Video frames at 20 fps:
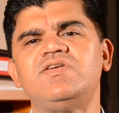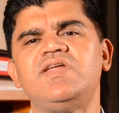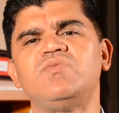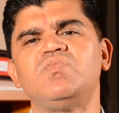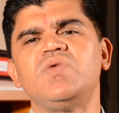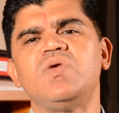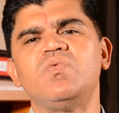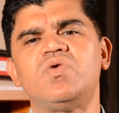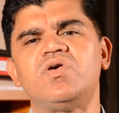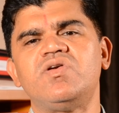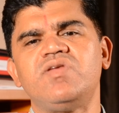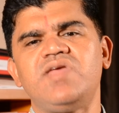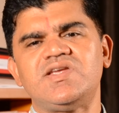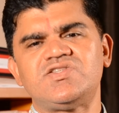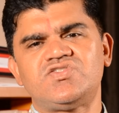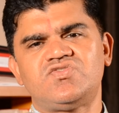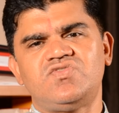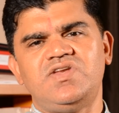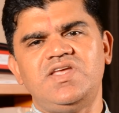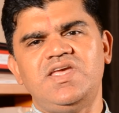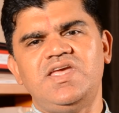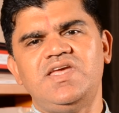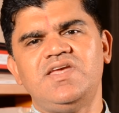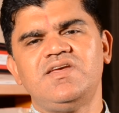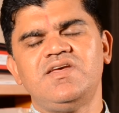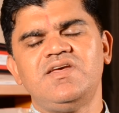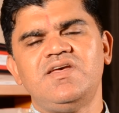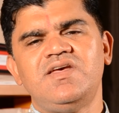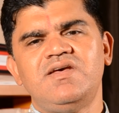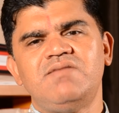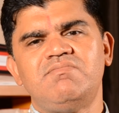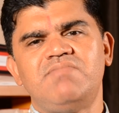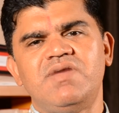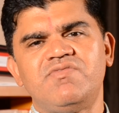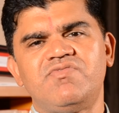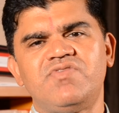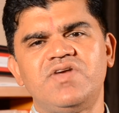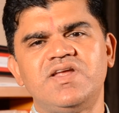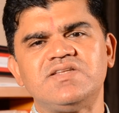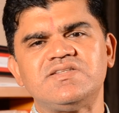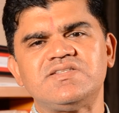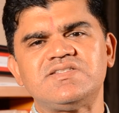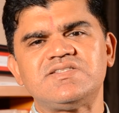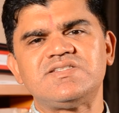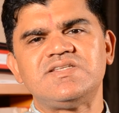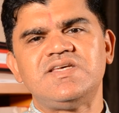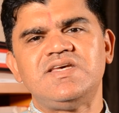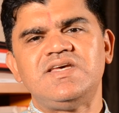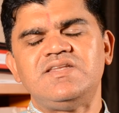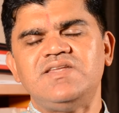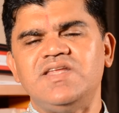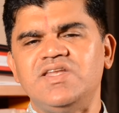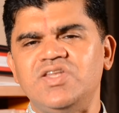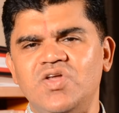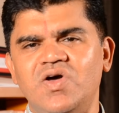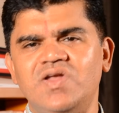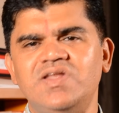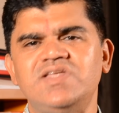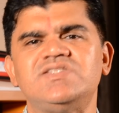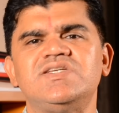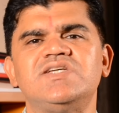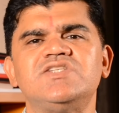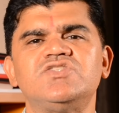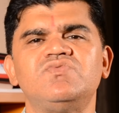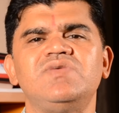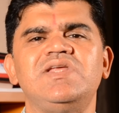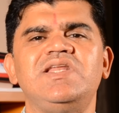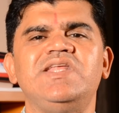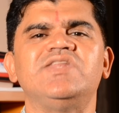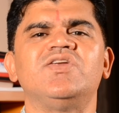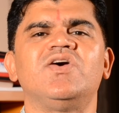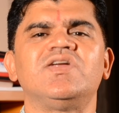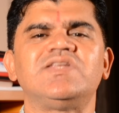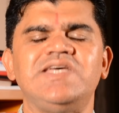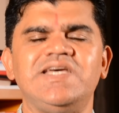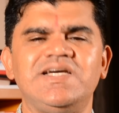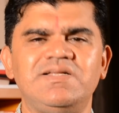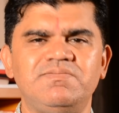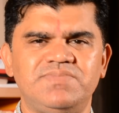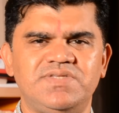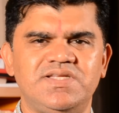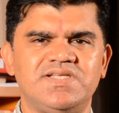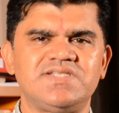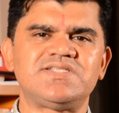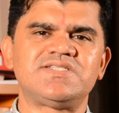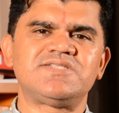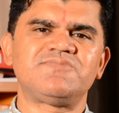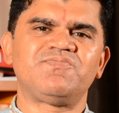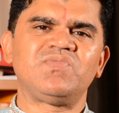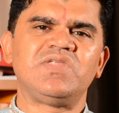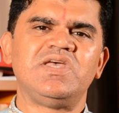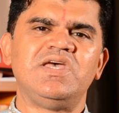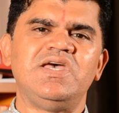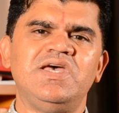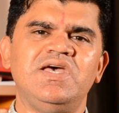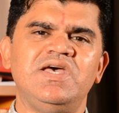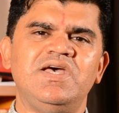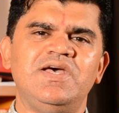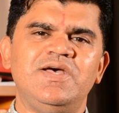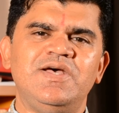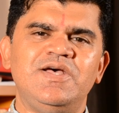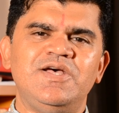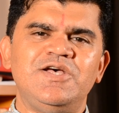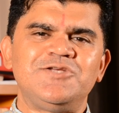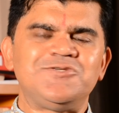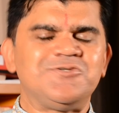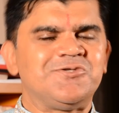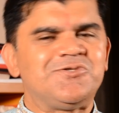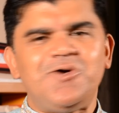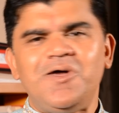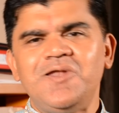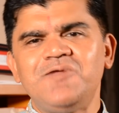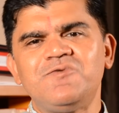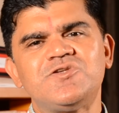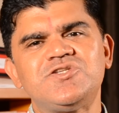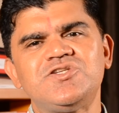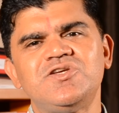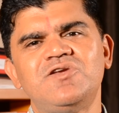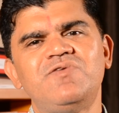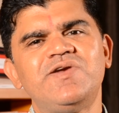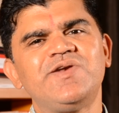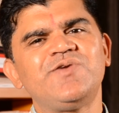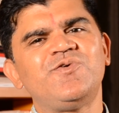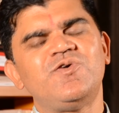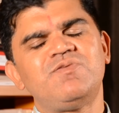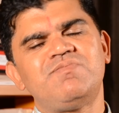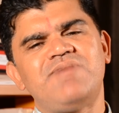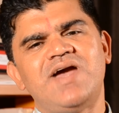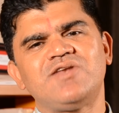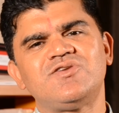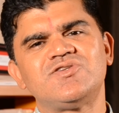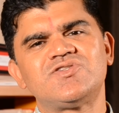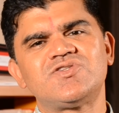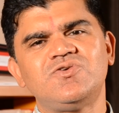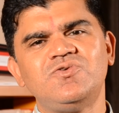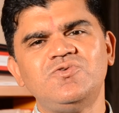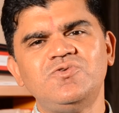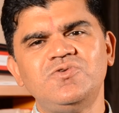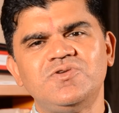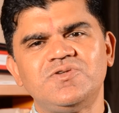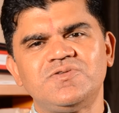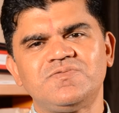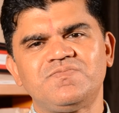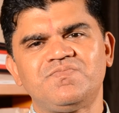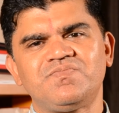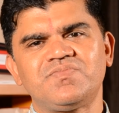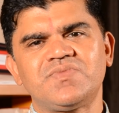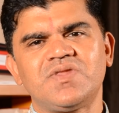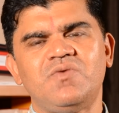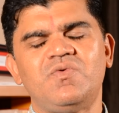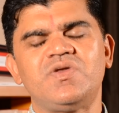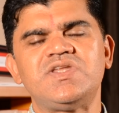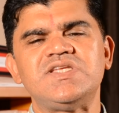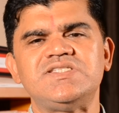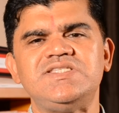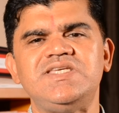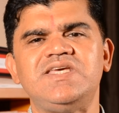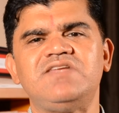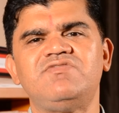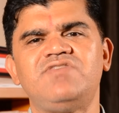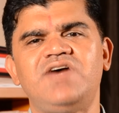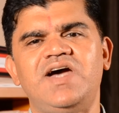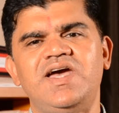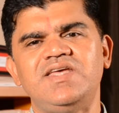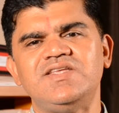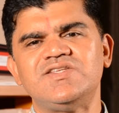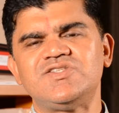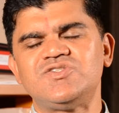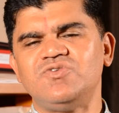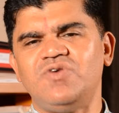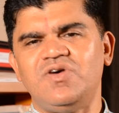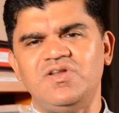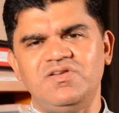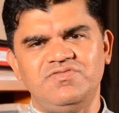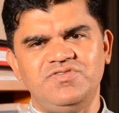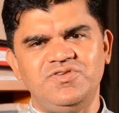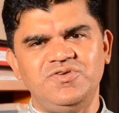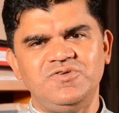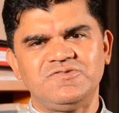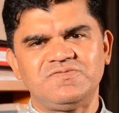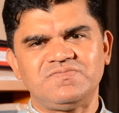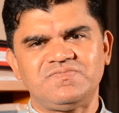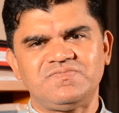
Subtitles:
than we were yesterday, my friends, then knowledge has really not helped us. So to all our children going back to school, what is the advice to all of you?